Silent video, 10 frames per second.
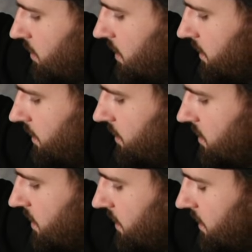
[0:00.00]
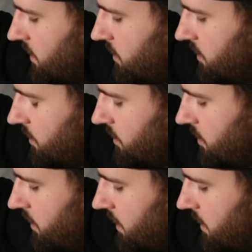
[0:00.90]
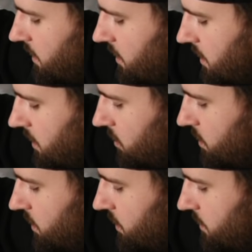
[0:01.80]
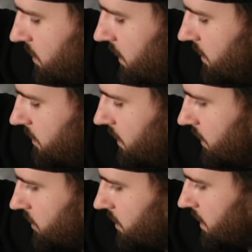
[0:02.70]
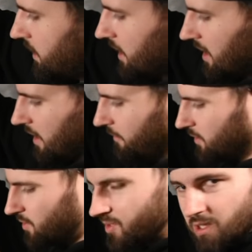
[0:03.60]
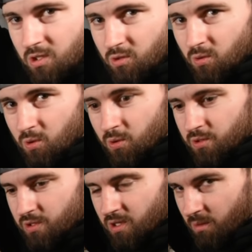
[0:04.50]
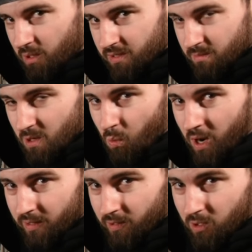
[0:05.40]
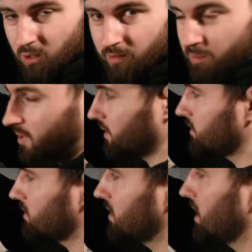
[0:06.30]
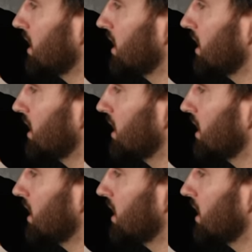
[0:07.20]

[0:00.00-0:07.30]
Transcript: you want a decent amount of tension so you don't get uh, too much blade deflection. If it's too loose, the blade is going to be wandering all over the place